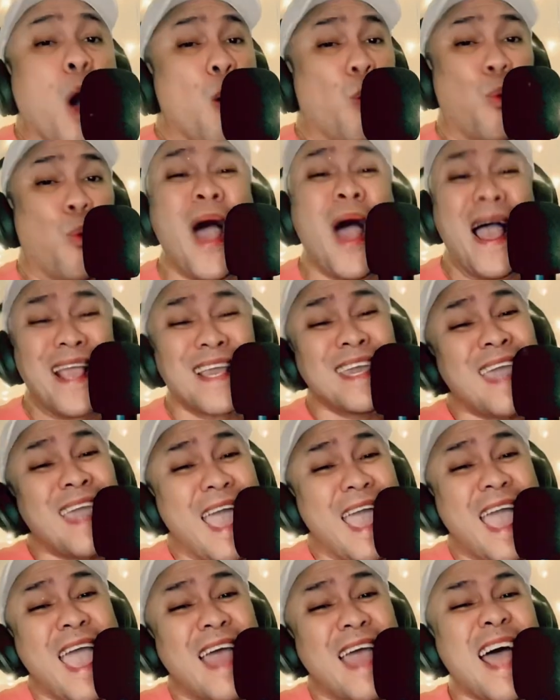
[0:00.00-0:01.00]
Why
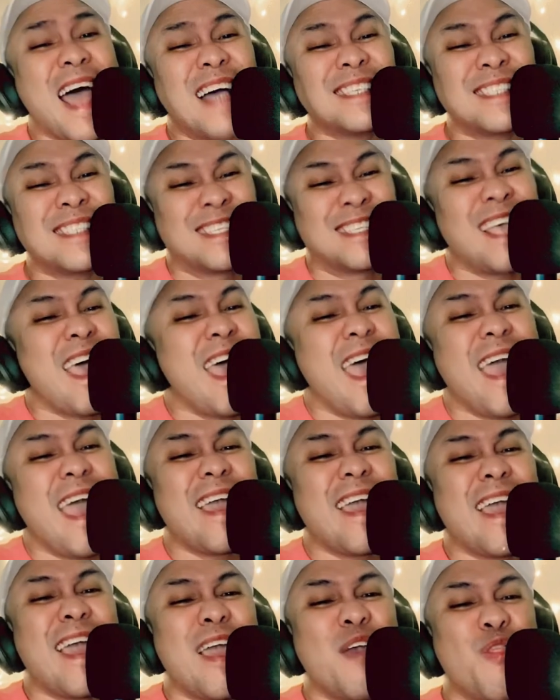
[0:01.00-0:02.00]
can't I
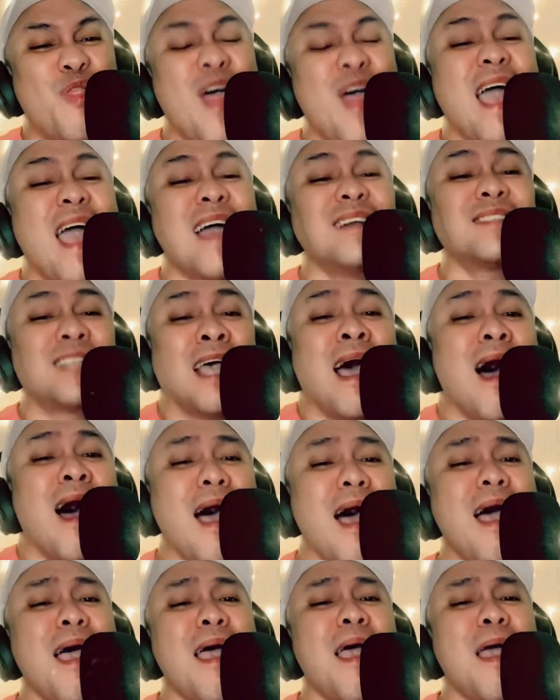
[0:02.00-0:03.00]
say that
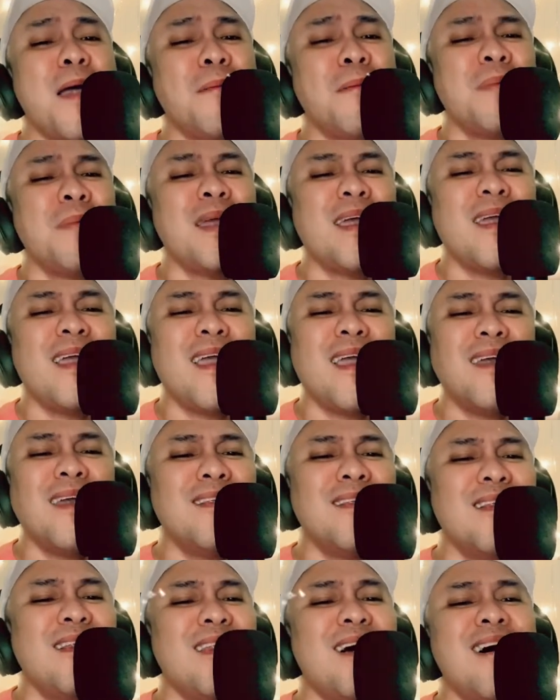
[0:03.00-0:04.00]
I'm in
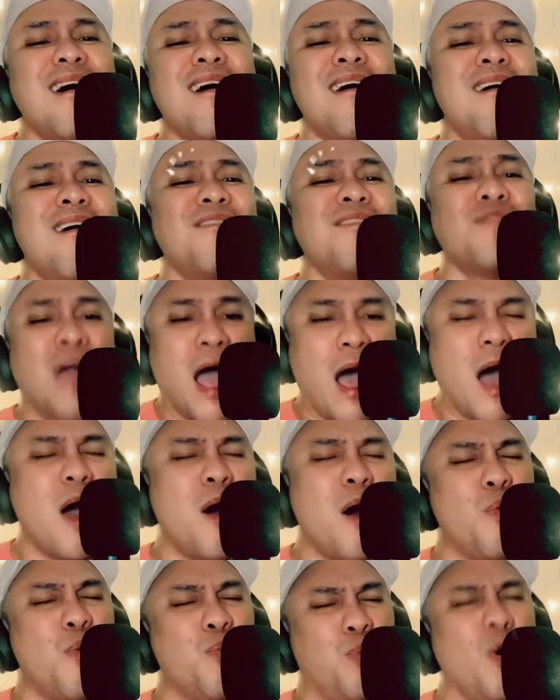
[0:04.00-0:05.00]
love?
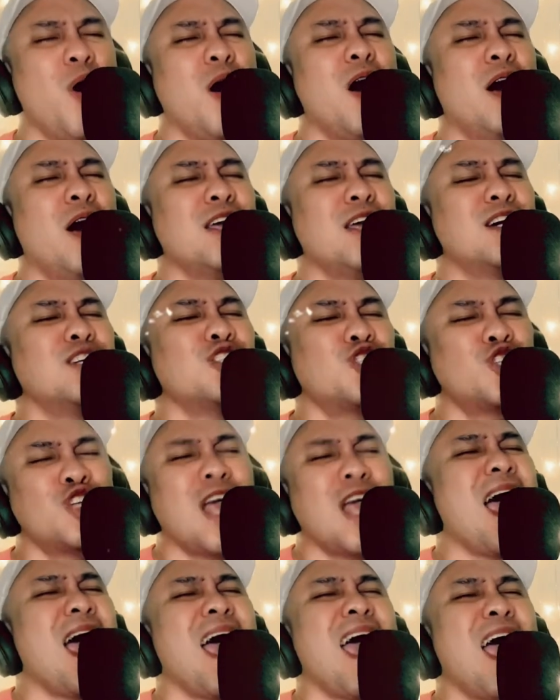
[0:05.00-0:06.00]
I wanna
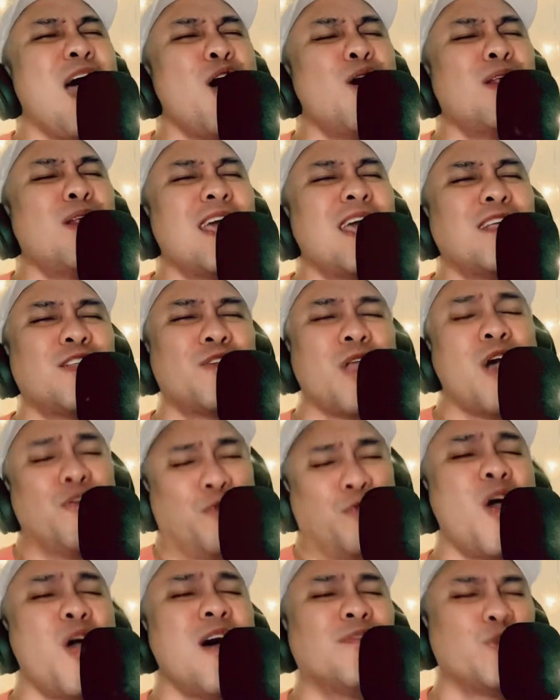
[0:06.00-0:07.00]
shout it
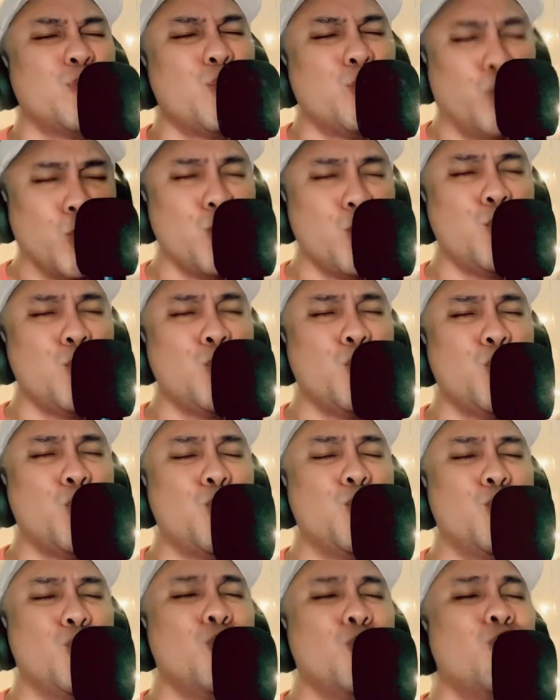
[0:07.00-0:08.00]
from the
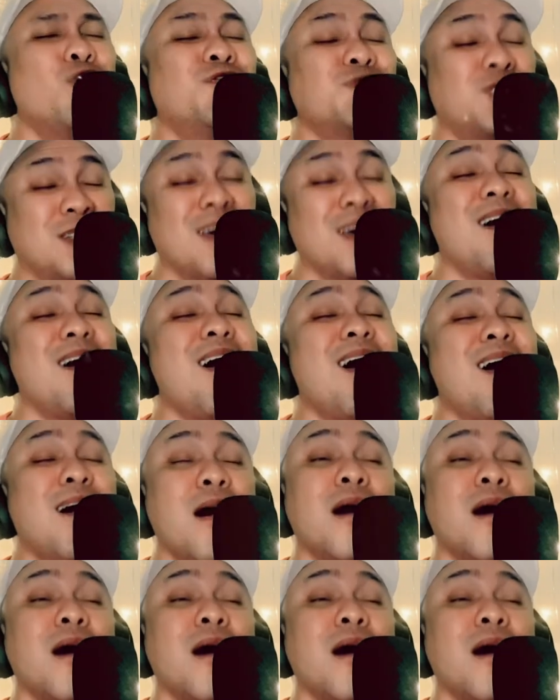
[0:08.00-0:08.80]
rooftop.